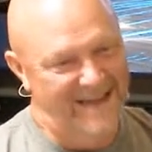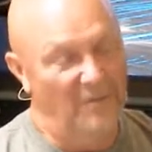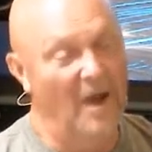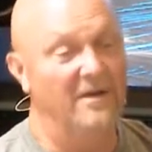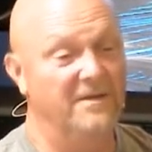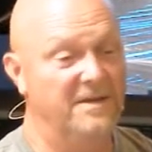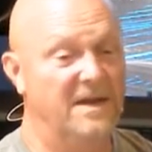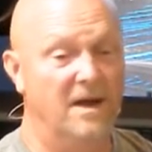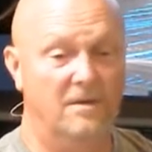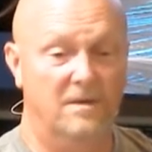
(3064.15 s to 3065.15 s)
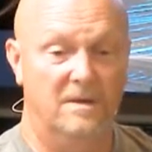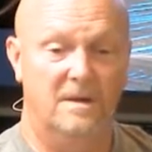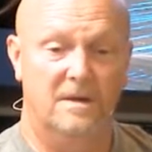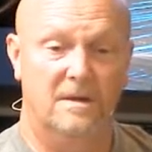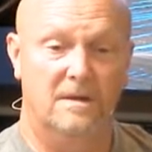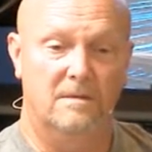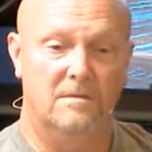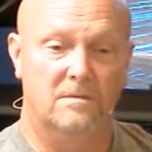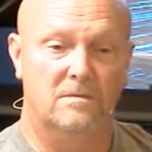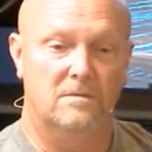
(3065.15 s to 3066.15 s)
Well, you know.
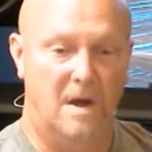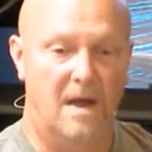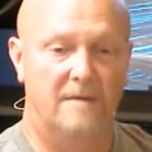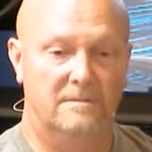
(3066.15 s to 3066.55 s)
Right.